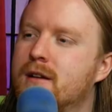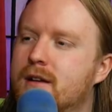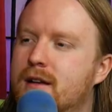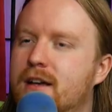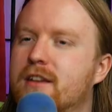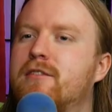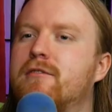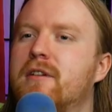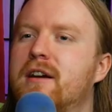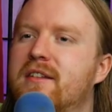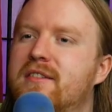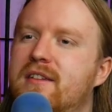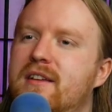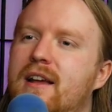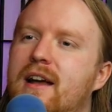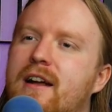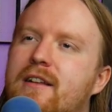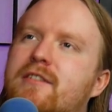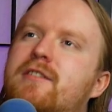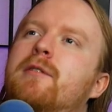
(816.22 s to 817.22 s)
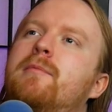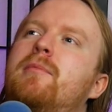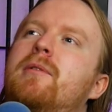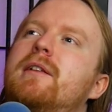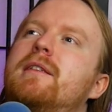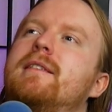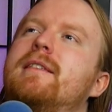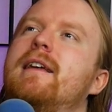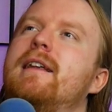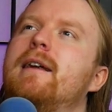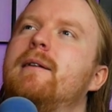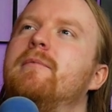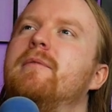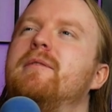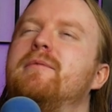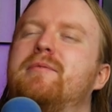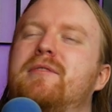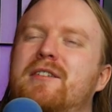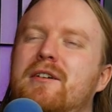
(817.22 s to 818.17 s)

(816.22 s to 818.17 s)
crazy. It's crazy. Yeah. So, but then I'm yeah.